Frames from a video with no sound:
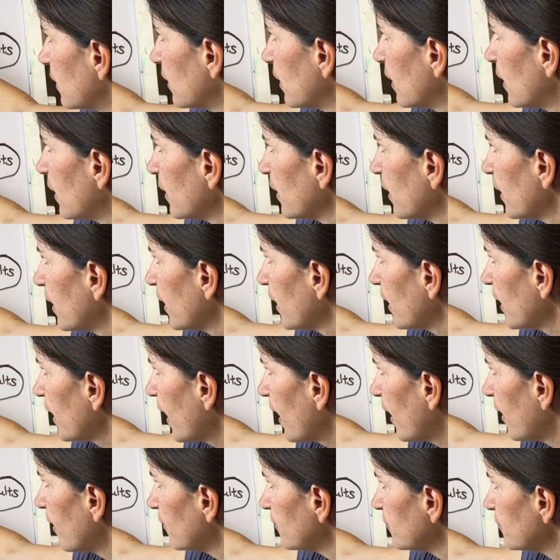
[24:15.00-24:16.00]
They
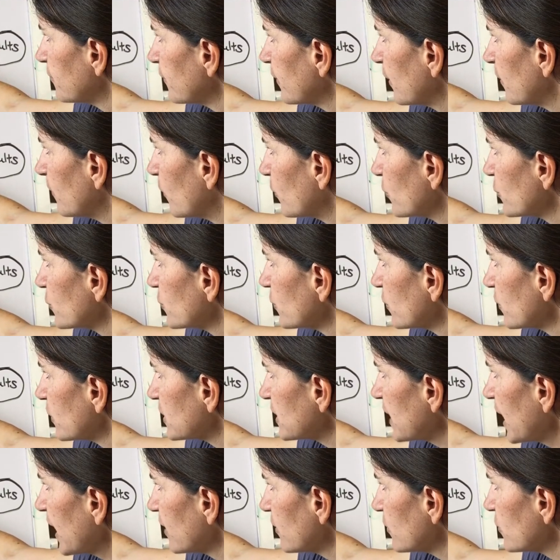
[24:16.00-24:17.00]
have emotional
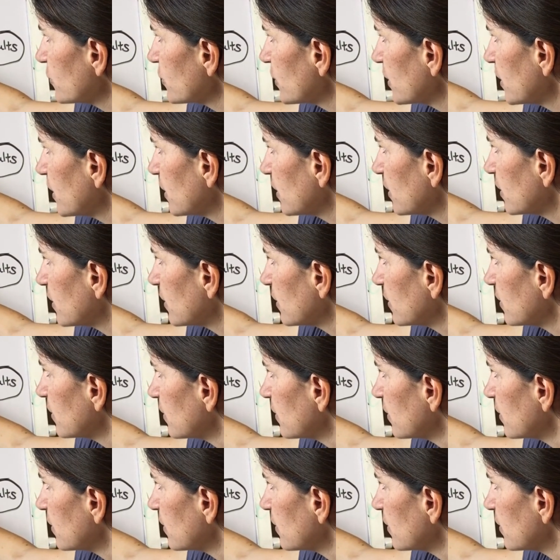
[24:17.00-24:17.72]
tension,